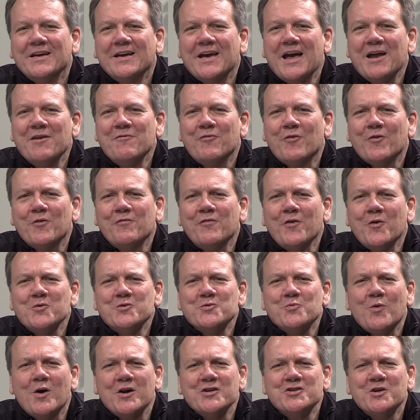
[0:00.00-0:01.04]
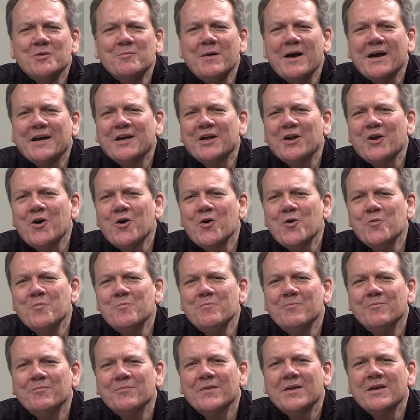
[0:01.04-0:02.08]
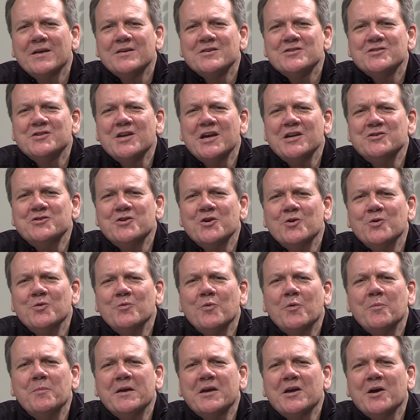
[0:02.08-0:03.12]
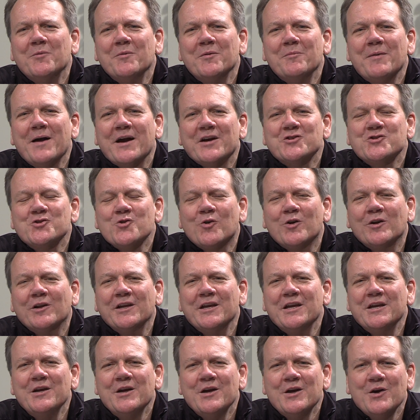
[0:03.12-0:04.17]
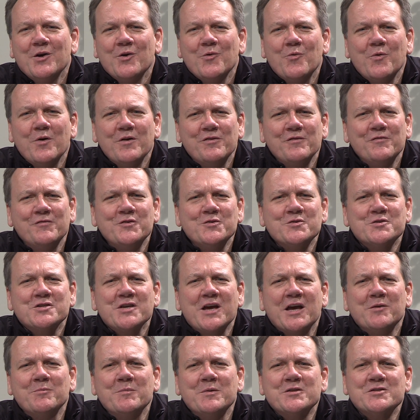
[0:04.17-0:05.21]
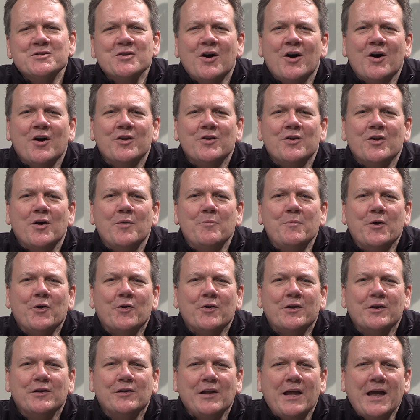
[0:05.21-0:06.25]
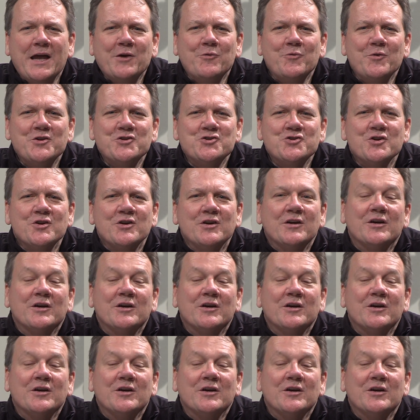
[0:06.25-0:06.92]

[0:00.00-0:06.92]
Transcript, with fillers: And for folks watching back at home, stay tuned. We'll be coming back shortly with a few segments on American language,